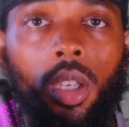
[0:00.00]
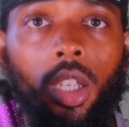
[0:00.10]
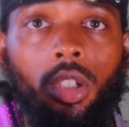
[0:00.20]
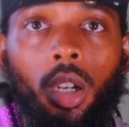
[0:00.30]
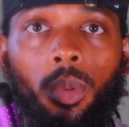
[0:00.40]

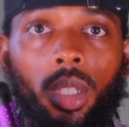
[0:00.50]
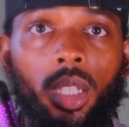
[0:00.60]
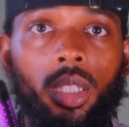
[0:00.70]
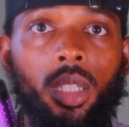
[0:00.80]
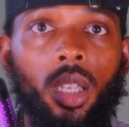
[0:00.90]
it's going to
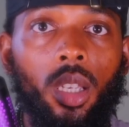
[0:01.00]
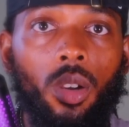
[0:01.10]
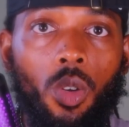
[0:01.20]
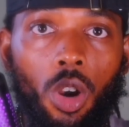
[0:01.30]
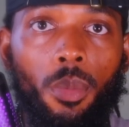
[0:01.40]
release
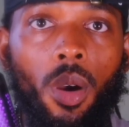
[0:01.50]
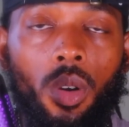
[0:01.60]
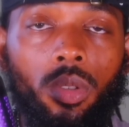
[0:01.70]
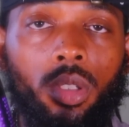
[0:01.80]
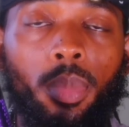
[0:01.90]

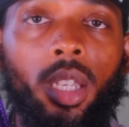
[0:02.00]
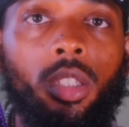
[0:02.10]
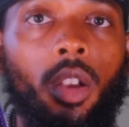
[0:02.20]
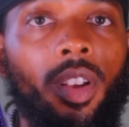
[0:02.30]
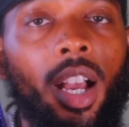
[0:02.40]
hormones
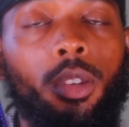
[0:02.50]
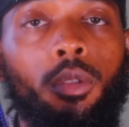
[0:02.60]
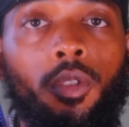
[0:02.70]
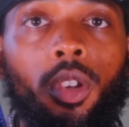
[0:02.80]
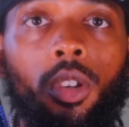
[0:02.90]
based off of how you
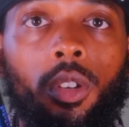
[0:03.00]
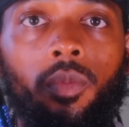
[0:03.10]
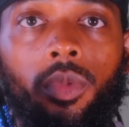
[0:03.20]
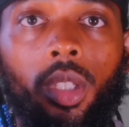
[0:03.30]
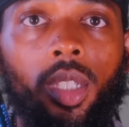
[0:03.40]
feel.
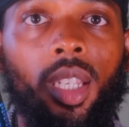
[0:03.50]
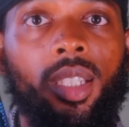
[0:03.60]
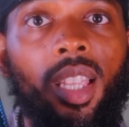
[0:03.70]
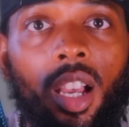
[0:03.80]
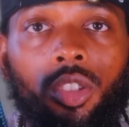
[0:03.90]
Your
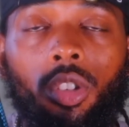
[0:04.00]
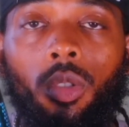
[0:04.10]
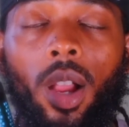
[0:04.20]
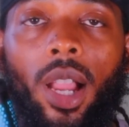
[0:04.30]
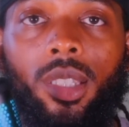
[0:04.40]
testosterone
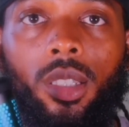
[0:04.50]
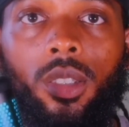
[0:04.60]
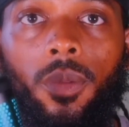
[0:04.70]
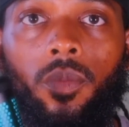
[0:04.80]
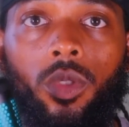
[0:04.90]

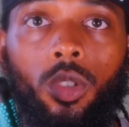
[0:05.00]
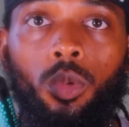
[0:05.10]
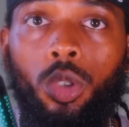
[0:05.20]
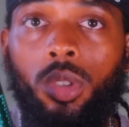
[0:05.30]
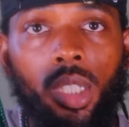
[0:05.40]
rises.
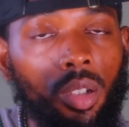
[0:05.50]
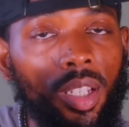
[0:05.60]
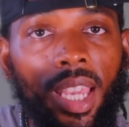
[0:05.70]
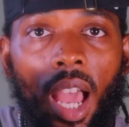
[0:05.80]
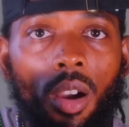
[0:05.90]
When you sit on the
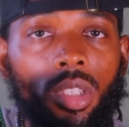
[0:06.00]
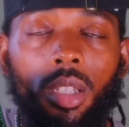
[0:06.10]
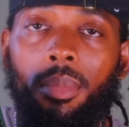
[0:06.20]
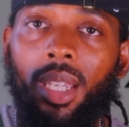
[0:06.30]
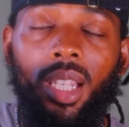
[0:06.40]
couch
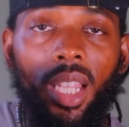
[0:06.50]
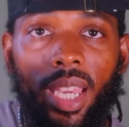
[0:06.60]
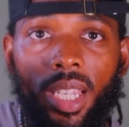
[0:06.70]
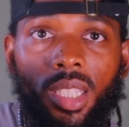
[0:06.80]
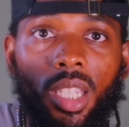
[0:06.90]
and being
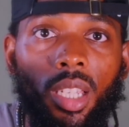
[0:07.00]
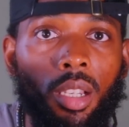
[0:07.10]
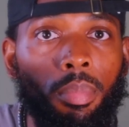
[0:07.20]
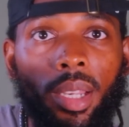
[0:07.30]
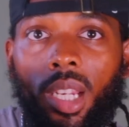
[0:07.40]
lazy and
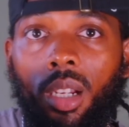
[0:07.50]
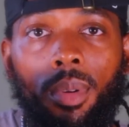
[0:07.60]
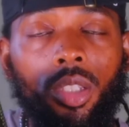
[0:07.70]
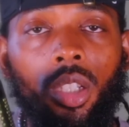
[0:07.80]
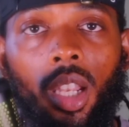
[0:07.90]
complaining
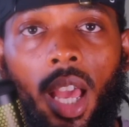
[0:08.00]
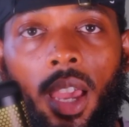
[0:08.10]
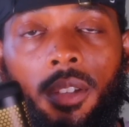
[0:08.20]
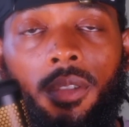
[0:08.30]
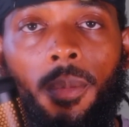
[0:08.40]
about your
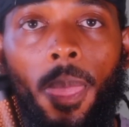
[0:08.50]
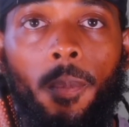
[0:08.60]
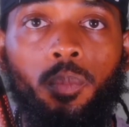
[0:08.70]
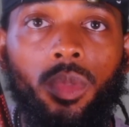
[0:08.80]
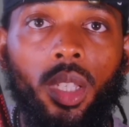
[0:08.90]
life,
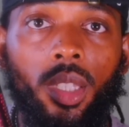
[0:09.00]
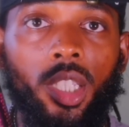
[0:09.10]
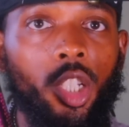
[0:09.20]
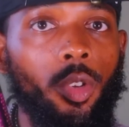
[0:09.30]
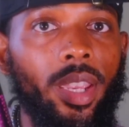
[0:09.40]

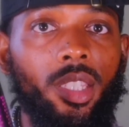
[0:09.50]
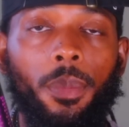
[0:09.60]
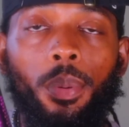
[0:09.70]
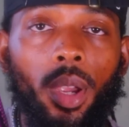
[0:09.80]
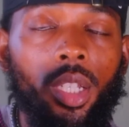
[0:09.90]
this creates
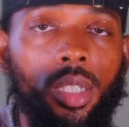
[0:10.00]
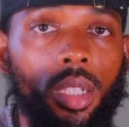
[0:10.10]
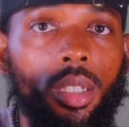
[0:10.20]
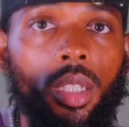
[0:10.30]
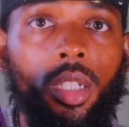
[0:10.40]

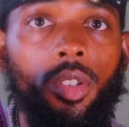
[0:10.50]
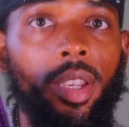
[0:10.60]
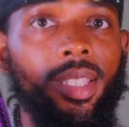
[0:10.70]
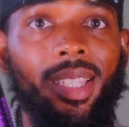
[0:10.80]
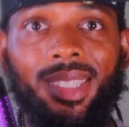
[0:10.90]
depression, this
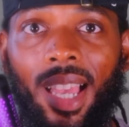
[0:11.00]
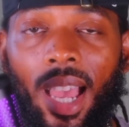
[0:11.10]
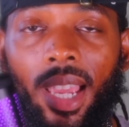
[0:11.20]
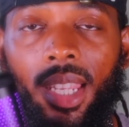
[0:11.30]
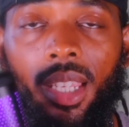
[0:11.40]
creates
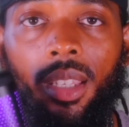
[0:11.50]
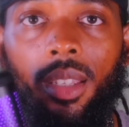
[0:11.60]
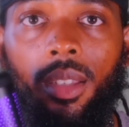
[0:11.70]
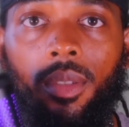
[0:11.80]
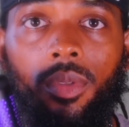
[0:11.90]
anxiety,
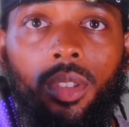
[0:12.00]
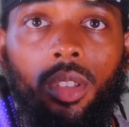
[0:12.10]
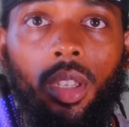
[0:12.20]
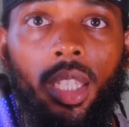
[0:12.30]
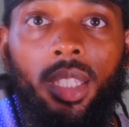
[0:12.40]

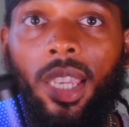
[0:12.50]
it,